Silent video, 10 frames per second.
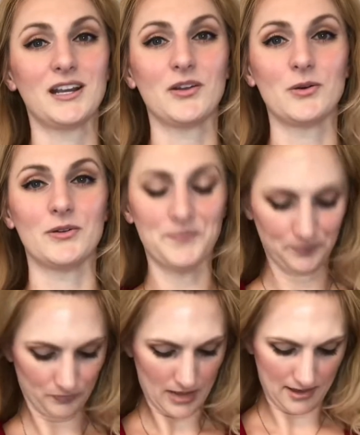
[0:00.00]
cool.
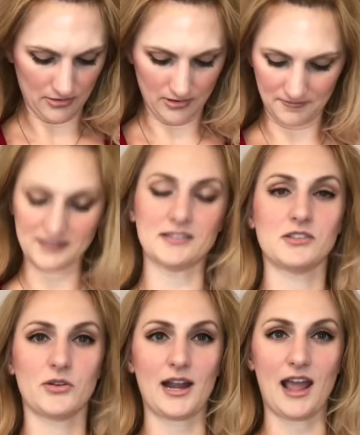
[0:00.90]
I don't know if this is
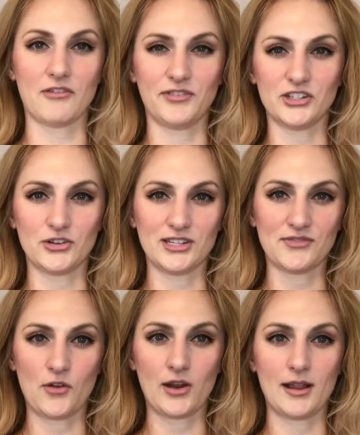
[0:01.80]
the right outfit choice
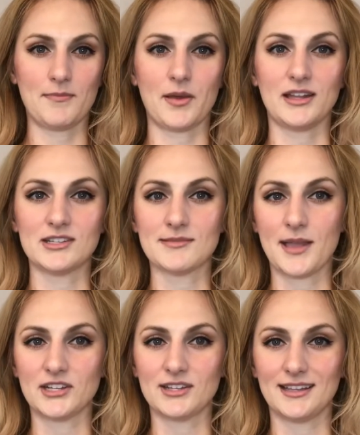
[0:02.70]
for it, but just
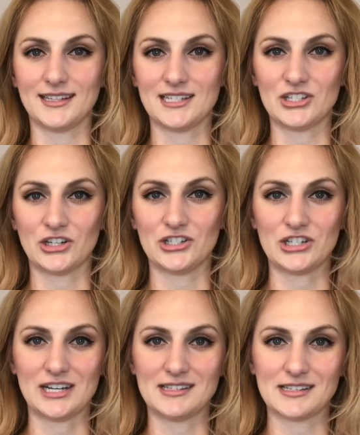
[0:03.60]
imagine like a t-shirt and
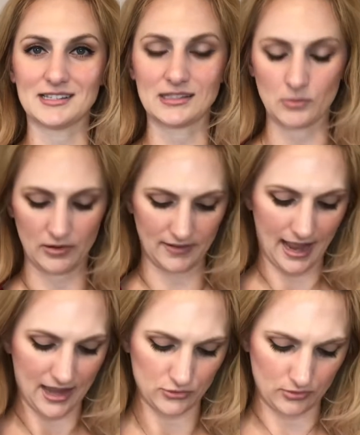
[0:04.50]
jeans because it's more of a
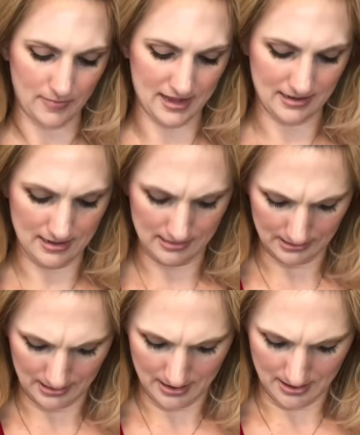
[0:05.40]
casual
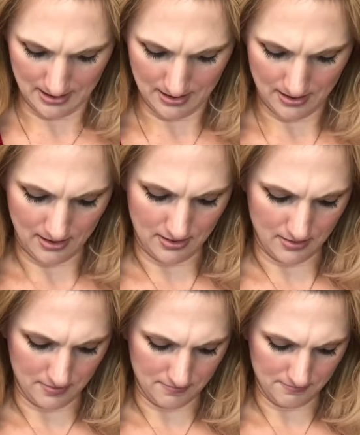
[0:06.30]
pendant.
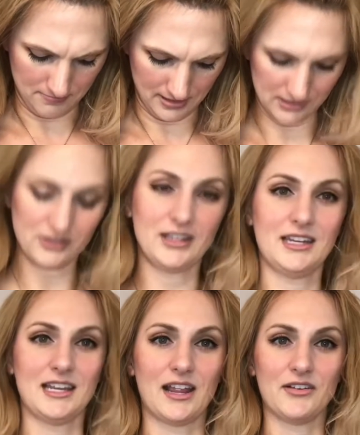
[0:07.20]
Um, but that's really
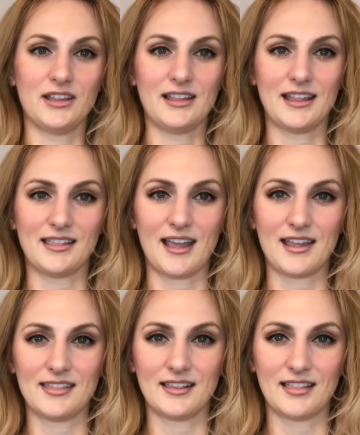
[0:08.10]
neat. I really like that.
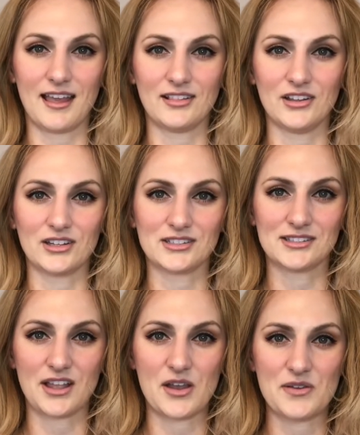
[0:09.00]
I think that
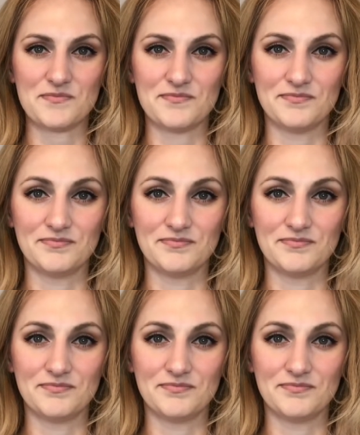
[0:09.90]
looks um,